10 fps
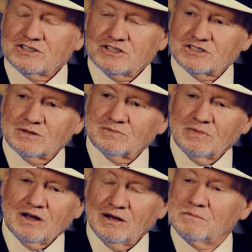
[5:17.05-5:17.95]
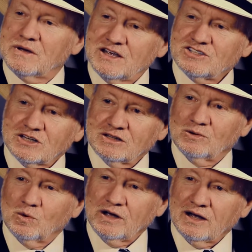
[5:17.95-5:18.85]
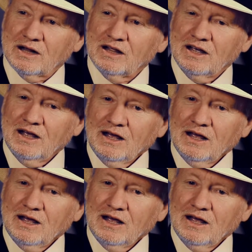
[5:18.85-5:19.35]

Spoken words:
system amazingly well.